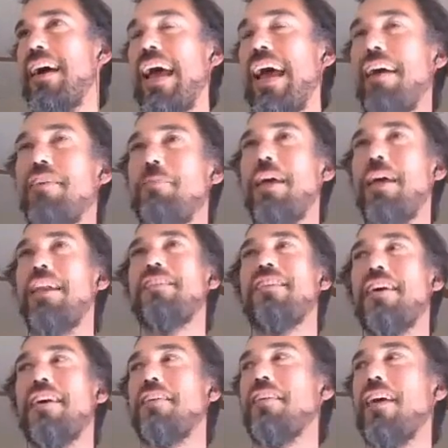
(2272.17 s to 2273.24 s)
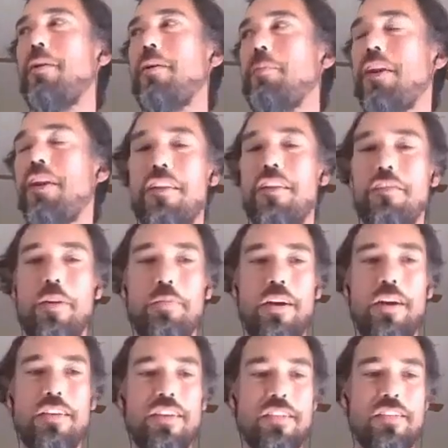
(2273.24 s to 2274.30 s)
I haven't managed to get over the hump on all of my
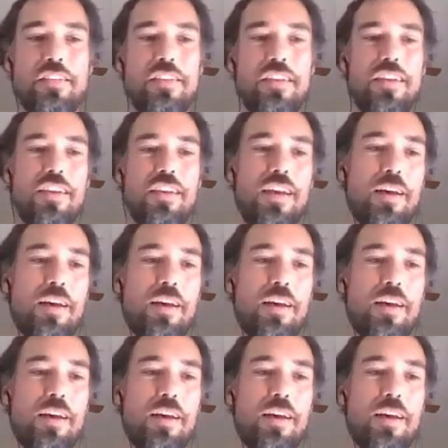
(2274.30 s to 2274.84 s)
projects.